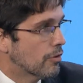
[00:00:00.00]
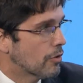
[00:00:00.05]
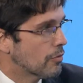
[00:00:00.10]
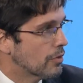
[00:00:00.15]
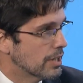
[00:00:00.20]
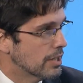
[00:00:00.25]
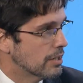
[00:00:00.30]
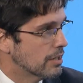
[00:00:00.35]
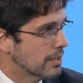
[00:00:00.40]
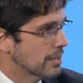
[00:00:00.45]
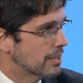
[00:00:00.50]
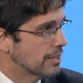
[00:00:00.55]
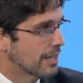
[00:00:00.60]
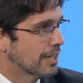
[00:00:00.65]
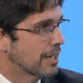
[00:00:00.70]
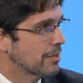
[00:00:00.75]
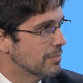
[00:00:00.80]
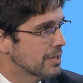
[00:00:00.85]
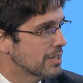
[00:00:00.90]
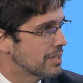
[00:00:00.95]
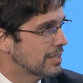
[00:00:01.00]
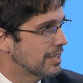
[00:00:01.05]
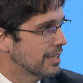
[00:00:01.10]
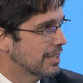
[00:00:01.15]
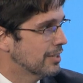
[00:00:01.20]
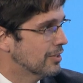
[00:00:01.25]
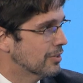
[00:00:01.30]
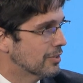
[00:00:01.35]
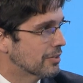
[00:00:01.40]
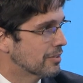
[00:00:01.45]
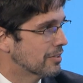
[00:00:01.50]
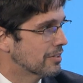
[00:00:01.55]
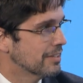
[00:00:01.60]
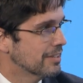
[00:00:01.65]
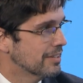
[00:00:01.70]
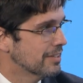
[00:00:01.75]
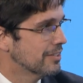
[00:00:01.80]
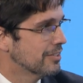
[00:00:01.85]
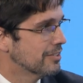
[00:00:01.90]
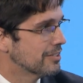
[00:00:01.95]
already done it and I missed it, or
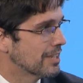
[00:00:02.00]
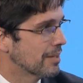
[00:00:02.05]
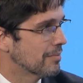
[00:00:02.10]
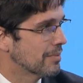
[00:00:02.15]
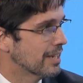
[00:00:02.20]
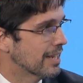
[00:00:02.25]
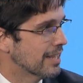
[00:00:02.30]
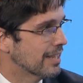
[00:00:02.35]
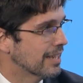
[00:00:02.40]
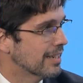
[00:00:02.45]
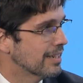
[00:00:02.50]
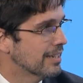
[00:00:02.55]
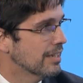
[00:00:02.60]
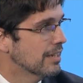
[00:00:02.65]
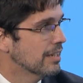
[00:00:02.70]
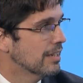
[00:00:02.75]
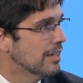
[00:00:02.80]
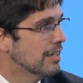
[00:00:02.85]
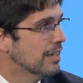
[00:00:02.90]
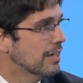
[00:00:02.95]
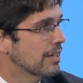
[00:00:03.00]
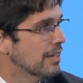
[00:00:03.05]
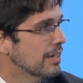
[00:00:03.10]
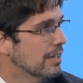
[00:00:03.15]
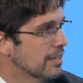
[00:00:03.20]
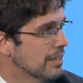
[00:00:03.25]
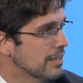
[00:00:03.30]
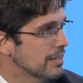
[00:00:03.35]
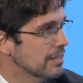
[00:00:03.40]
something like that.